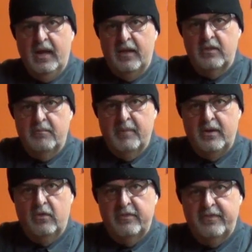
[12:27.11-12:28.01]
and the
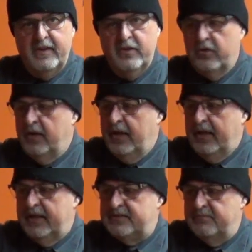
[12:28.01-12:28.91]
metal fender
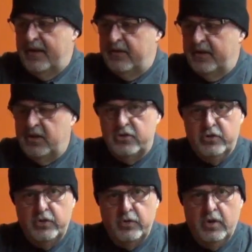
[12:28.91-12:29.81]
is mounted
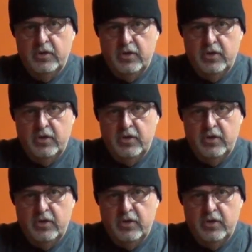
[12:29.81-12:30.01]
to